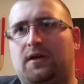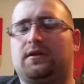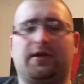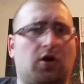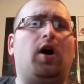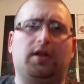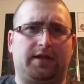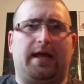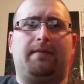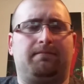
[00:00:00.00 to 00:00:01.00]
Like all
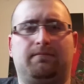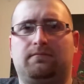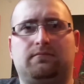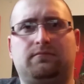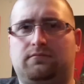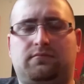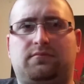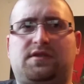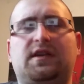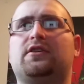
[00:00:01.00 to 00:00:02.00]
of them.
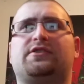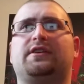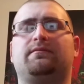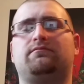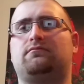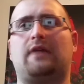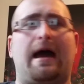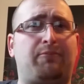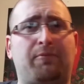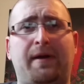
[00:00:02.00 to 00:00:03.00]
Seriously,
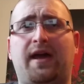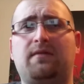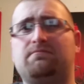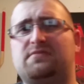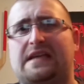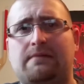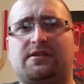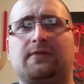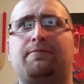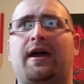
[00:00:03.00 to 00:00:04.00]
Apple Pay,
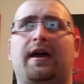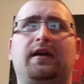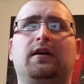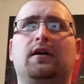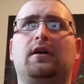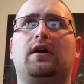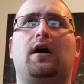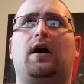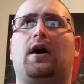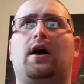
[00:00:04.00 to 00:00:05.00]
Samsung Pay.
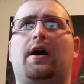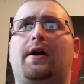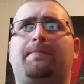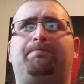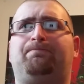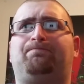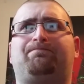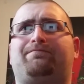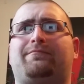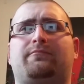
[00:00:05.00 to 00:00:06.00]
All
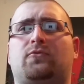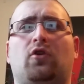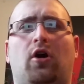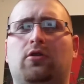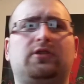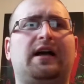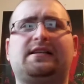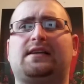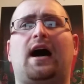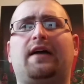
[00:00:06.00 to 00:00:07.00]

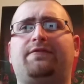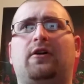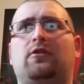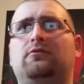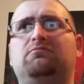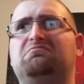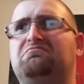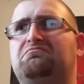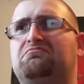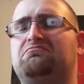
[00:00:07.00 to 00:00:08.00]
glass iPhone,
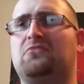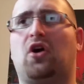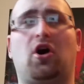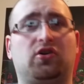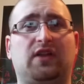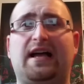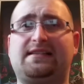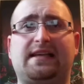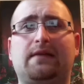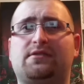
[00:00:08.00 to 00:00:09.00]
all
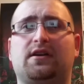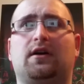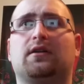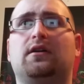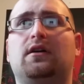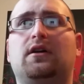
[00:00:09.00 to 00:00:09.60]
glass Samsung.